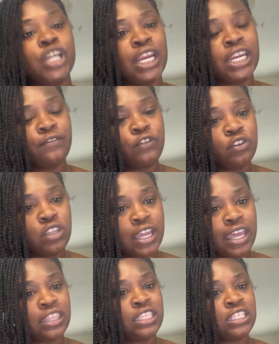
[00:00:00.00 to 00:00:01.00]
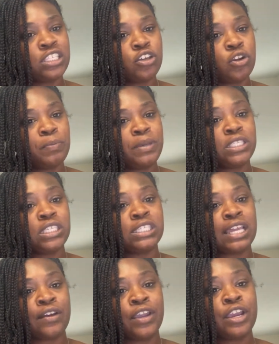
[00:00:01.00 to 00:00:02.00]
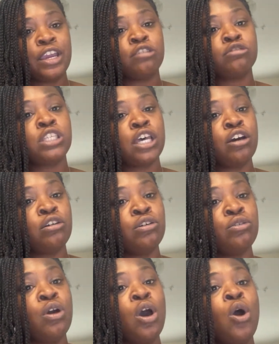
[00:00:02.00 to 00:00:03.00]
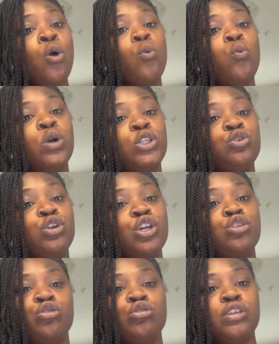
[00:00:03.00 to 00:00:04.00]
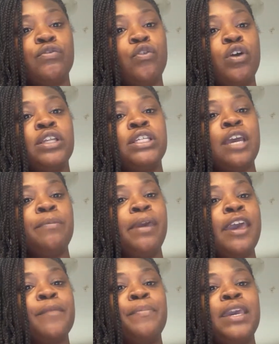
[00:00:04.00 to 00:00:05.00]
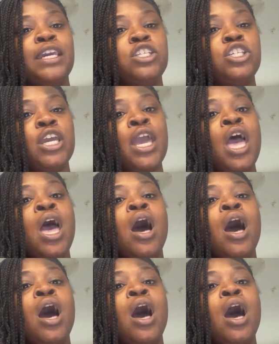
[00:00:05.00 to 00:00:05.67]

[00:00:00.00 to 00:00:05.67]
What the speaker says: And if you look at these little pieces down here, it'll tell you what you can use it for: JPEG, PNG.